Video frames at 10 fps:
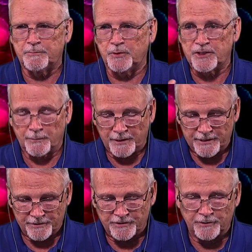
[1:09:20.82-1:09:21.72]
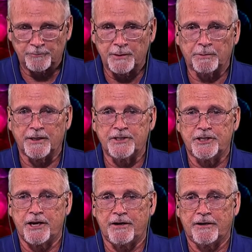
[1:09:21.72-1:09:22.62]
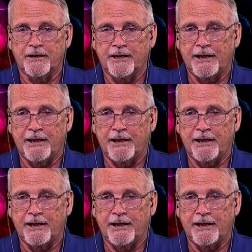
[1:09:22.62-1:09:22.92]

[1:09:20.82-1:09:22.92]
put somebody else in the replay chair